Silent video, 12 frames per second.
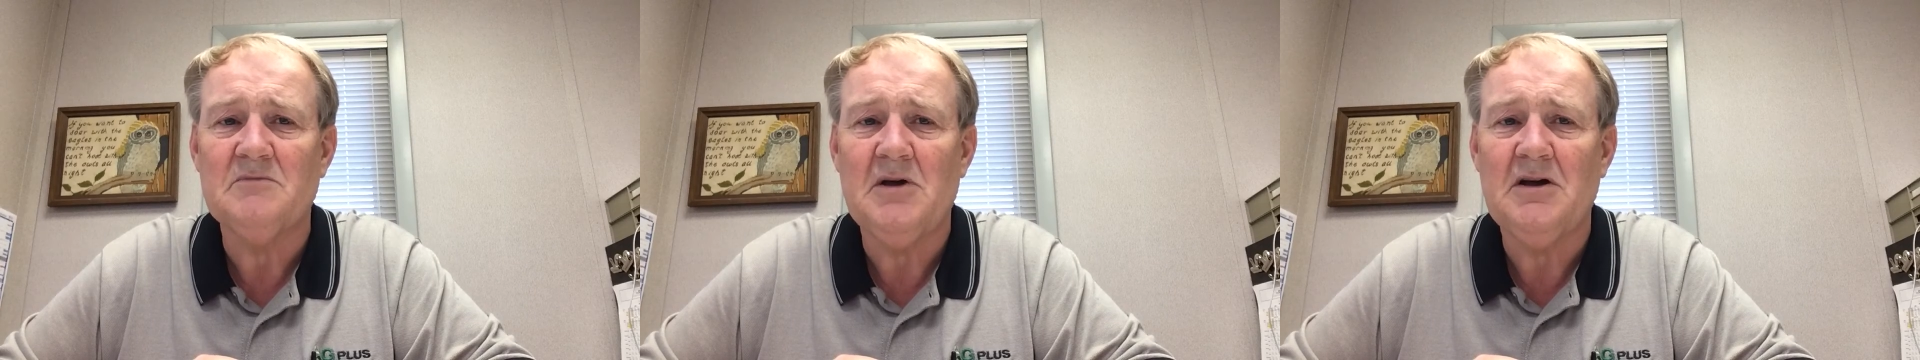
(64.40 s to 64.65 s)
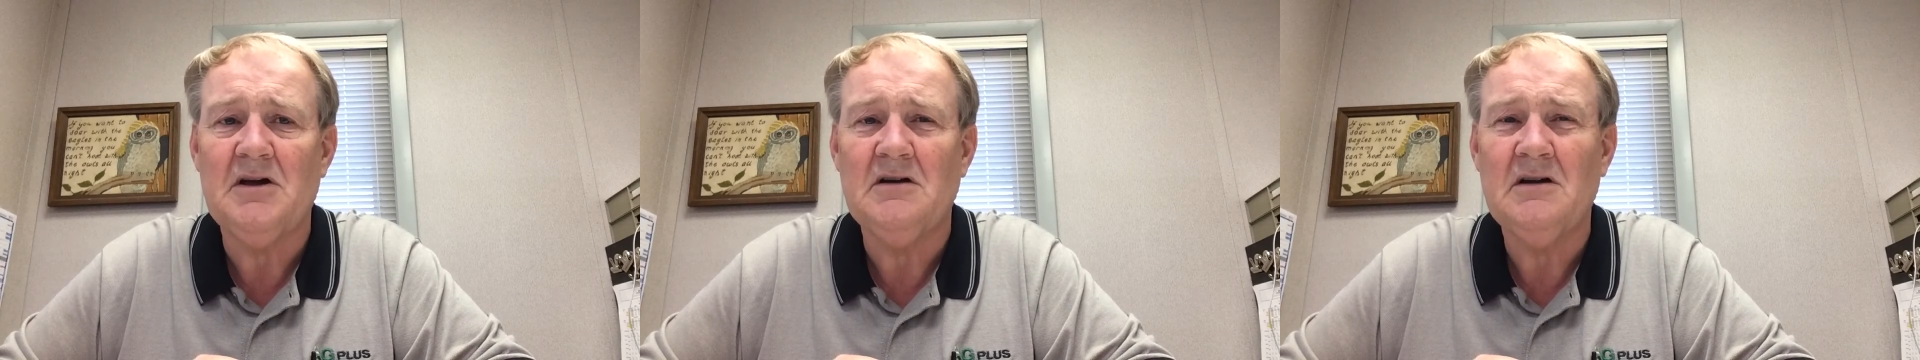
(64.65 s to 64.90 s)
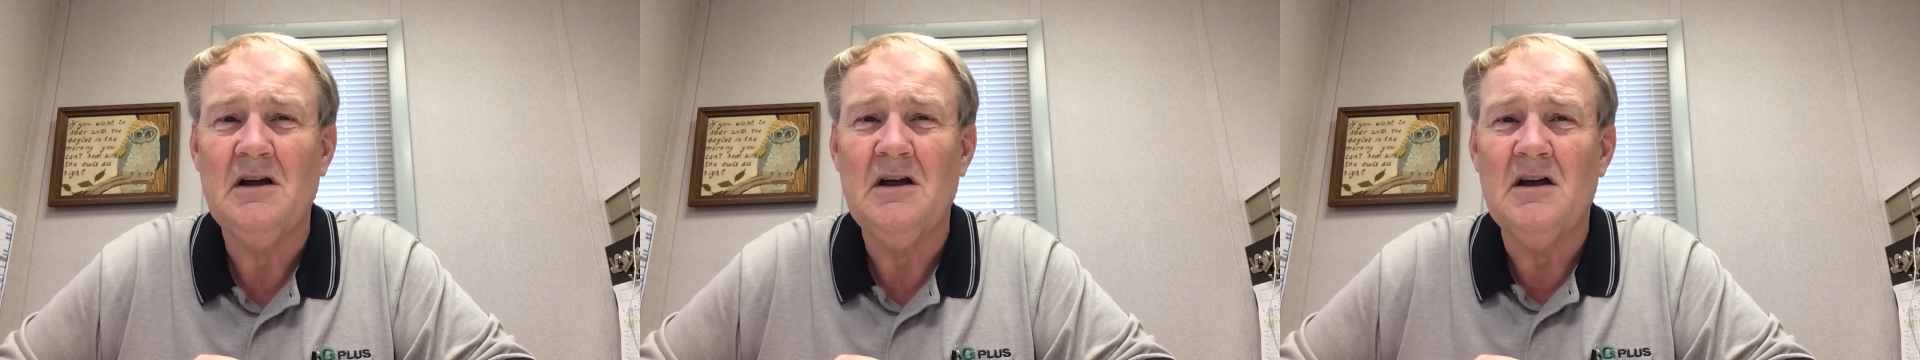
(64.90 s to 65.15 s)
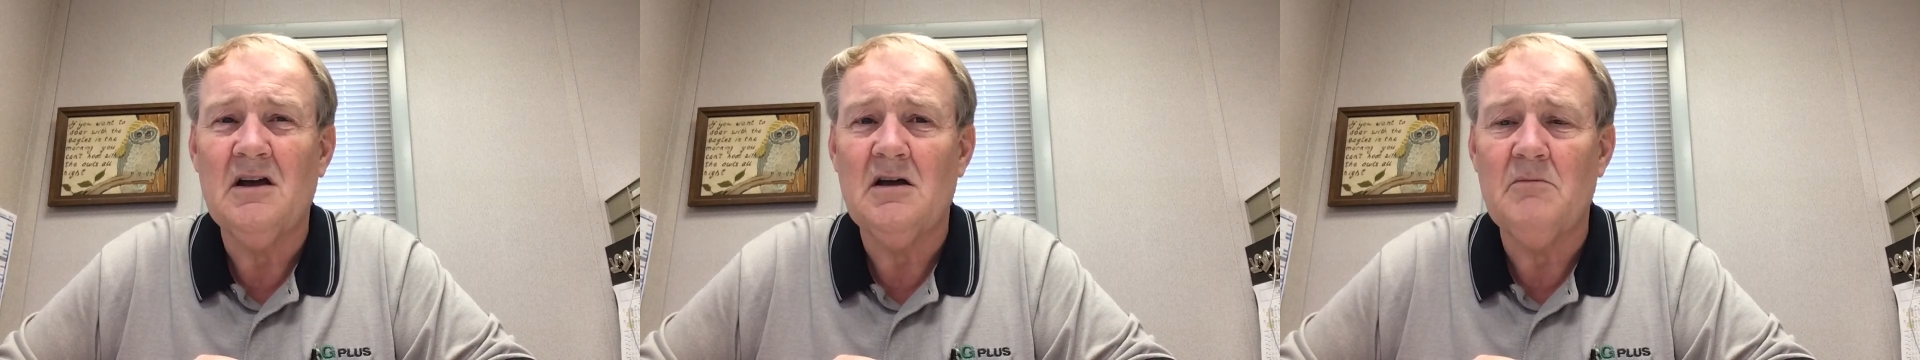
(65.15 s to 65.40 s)
million
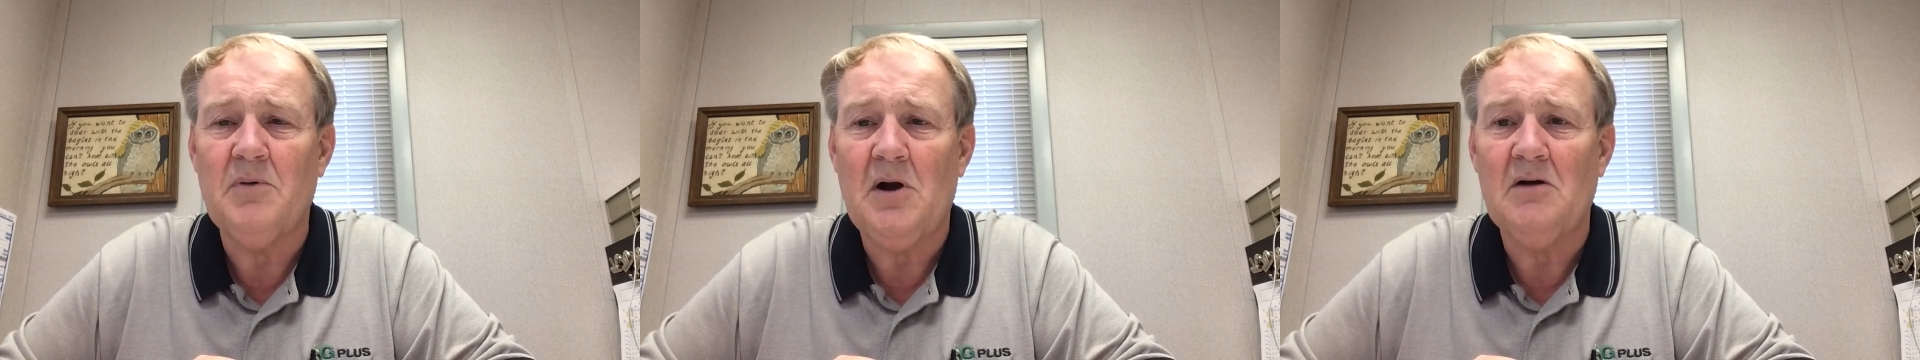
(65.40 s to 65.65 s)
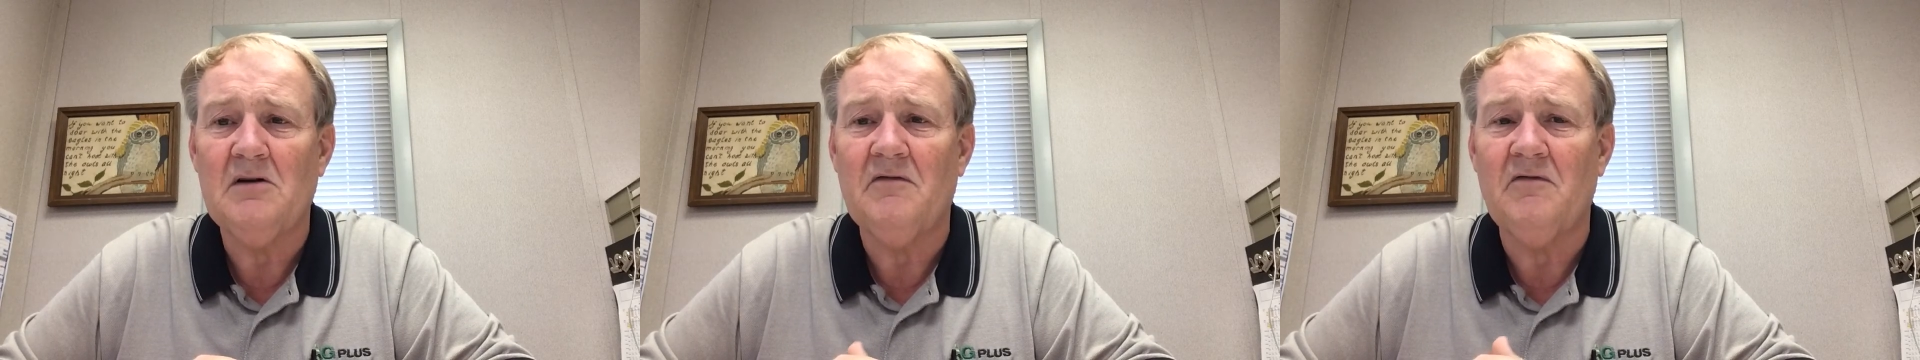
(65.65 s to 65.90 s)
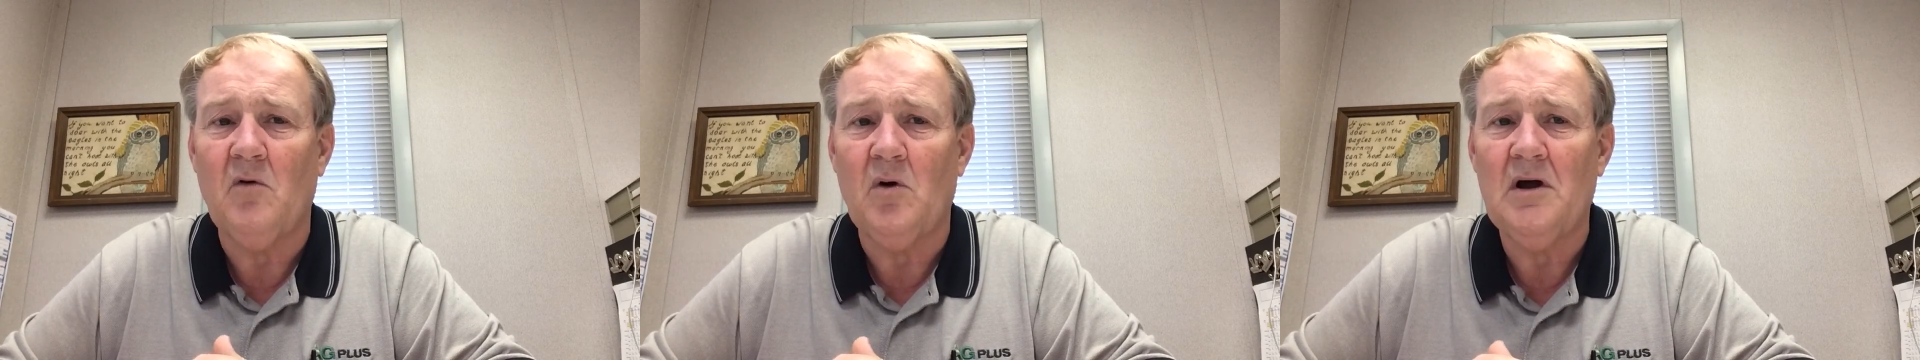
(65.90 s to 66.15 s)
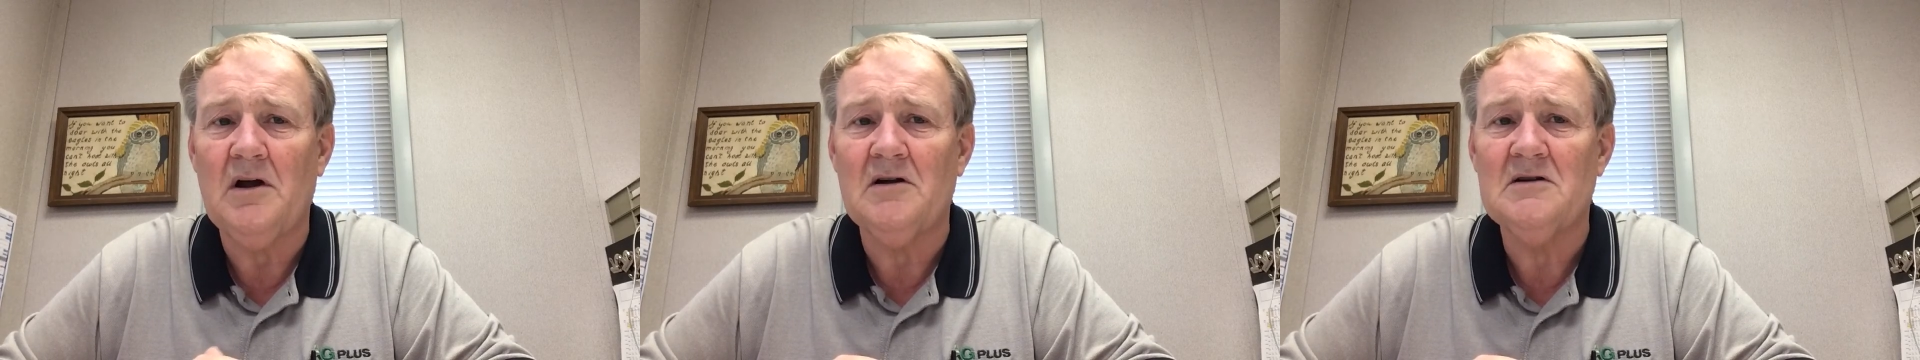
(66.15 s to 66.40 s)
compared to
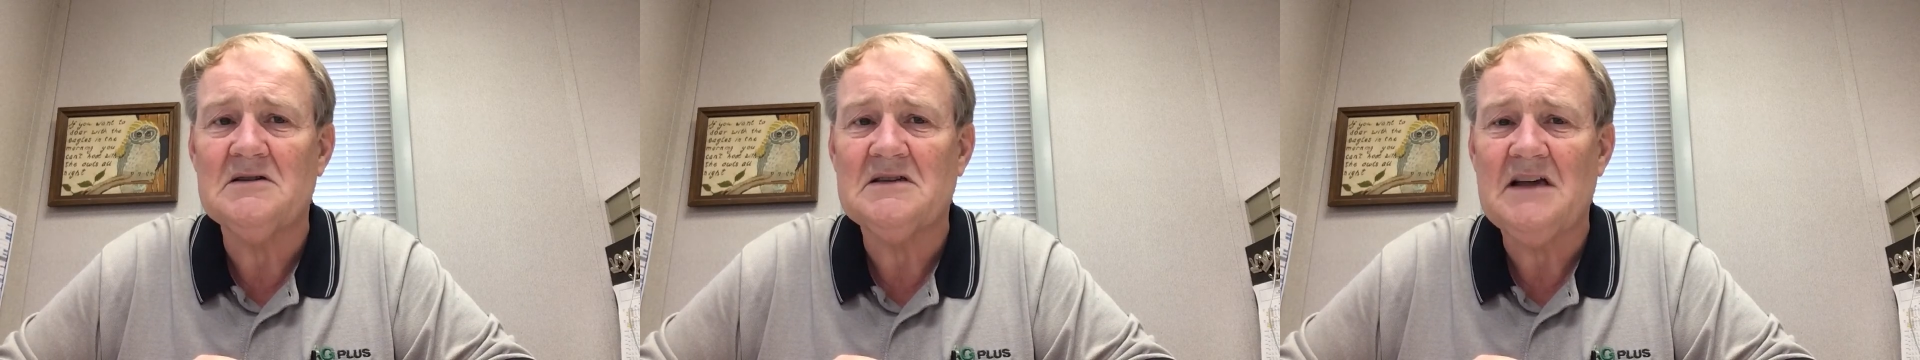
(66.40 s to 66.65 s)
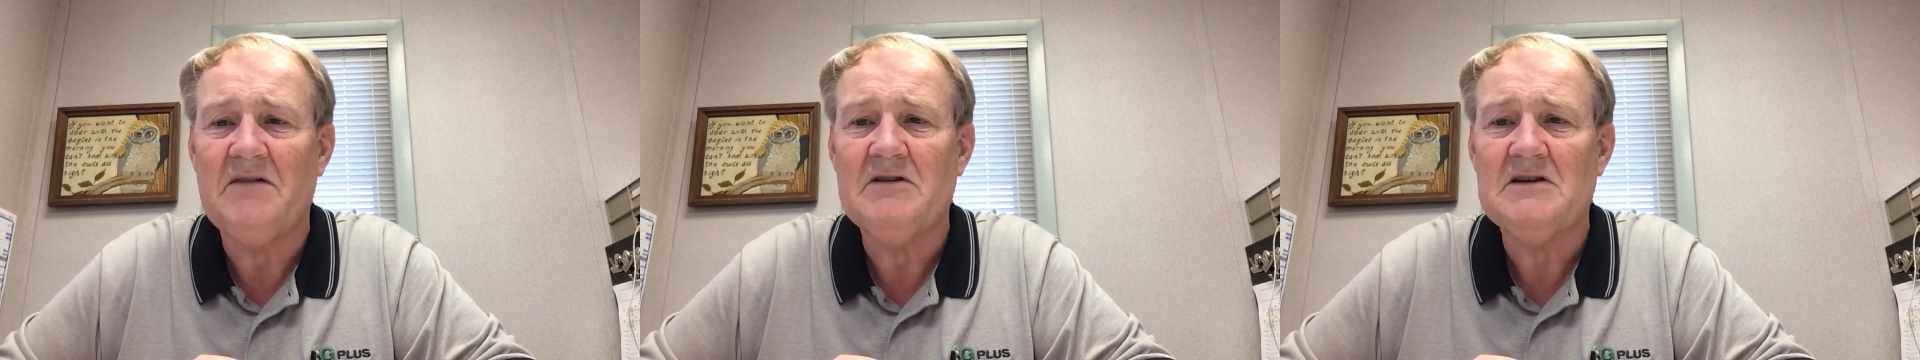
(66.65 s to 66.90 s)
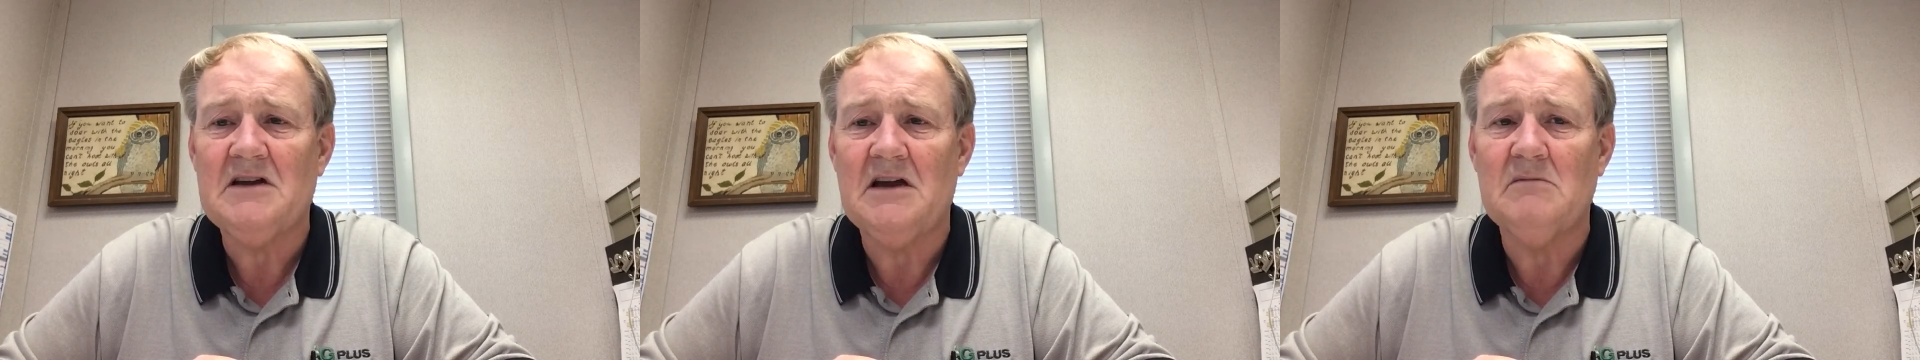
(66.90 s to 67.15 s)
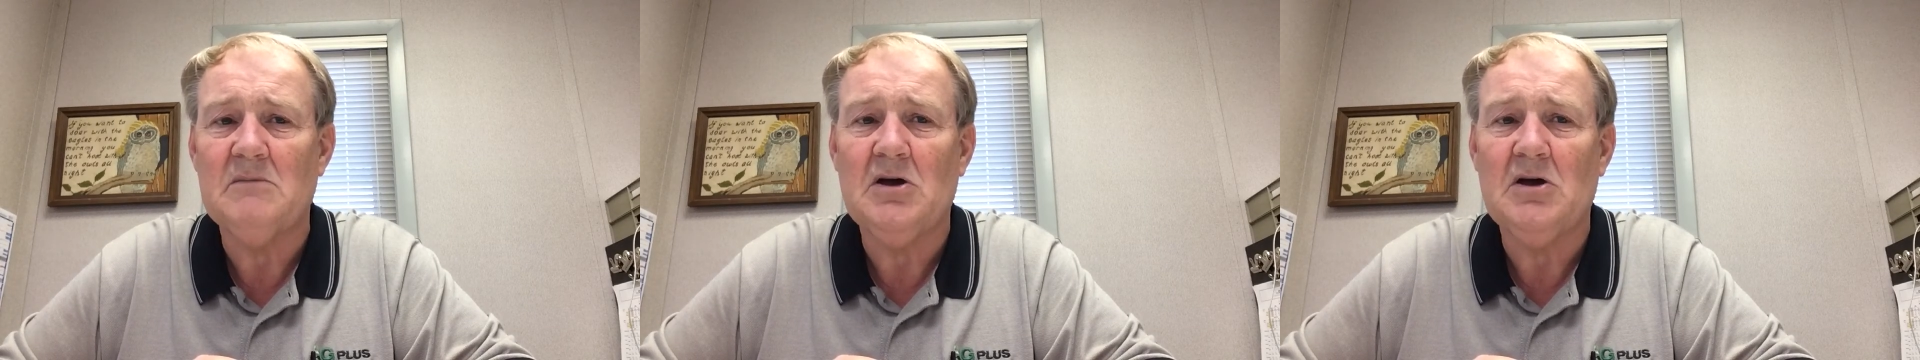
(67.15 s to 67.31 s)
417